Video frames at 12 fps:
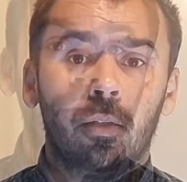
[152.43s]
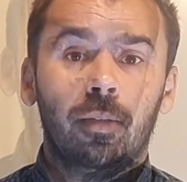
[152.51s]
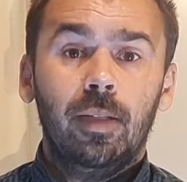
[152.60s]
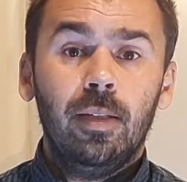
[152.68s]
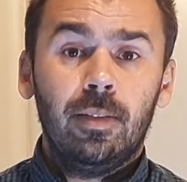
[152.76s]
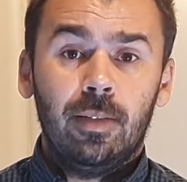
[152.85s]

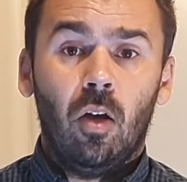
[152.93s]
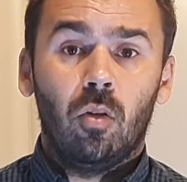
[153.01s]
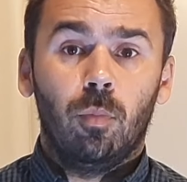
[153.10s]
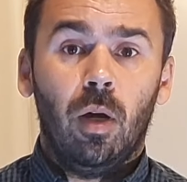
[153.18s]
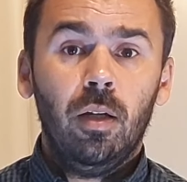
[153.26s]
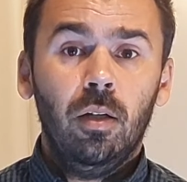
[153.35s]
This
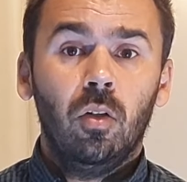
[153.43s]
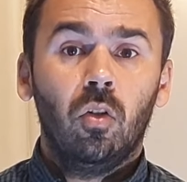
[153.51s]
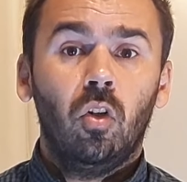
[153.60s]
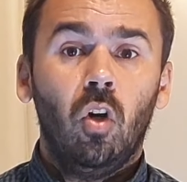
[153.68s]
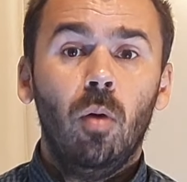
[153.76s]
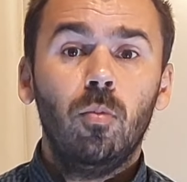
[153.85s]
soundbar
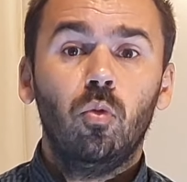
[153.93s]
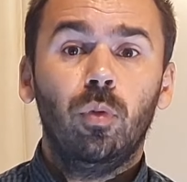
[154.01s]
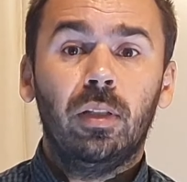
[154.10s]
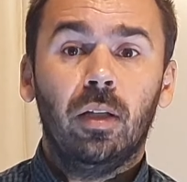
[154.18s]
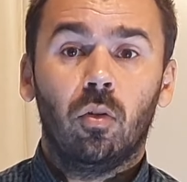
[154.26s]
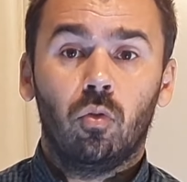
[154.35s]
comes
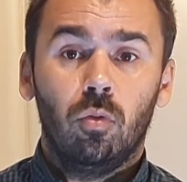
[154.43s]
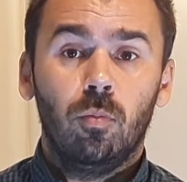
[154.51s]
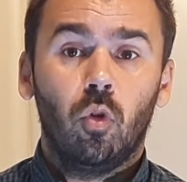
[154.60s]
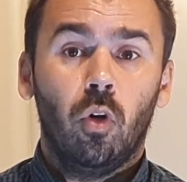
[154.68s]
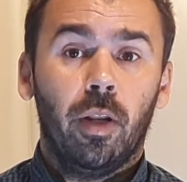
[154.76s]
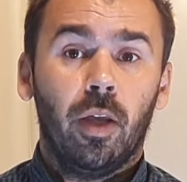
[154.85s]
with a
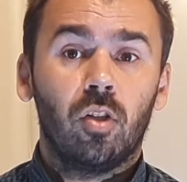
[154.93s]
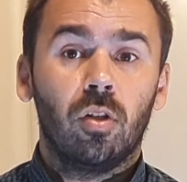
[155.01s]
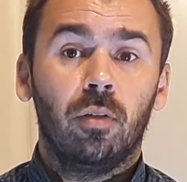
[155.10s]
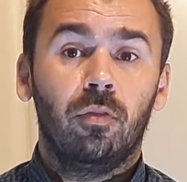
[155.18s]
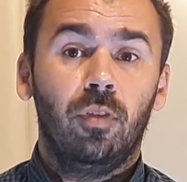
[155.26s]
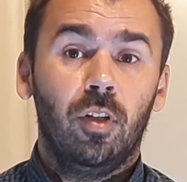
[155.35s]
room
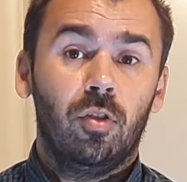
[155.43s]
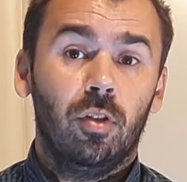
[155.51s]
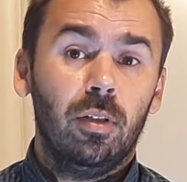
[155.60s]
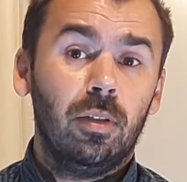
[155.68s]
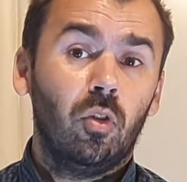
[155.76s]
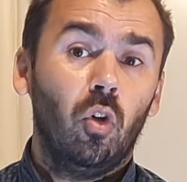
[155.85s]
correction
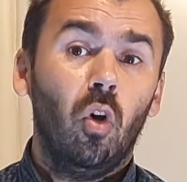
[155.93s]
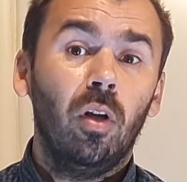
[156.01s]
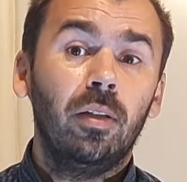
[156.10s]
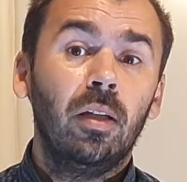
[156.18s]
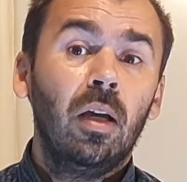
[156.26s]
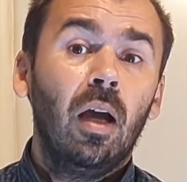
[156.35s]
features called